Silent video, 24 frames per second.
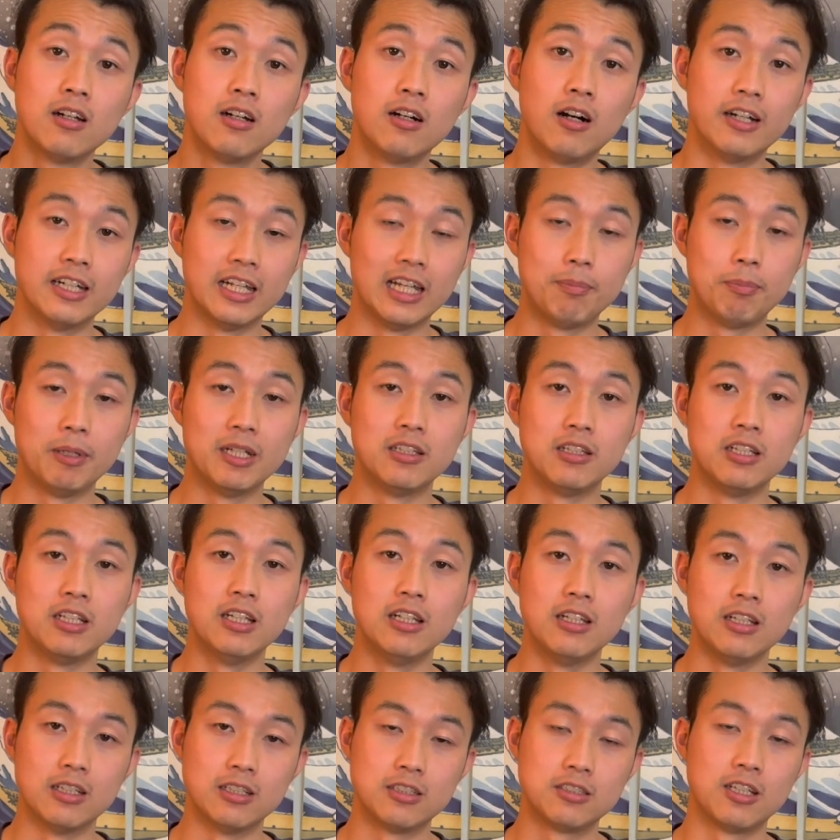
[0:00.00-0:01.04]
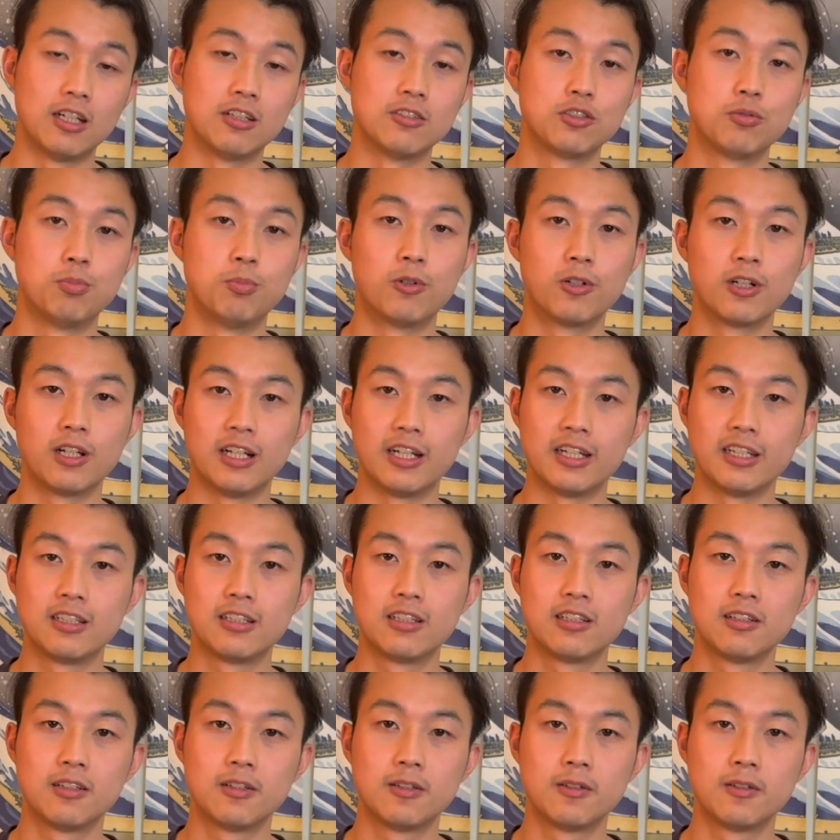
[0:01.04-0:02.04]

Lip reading: on APT it sounds more like,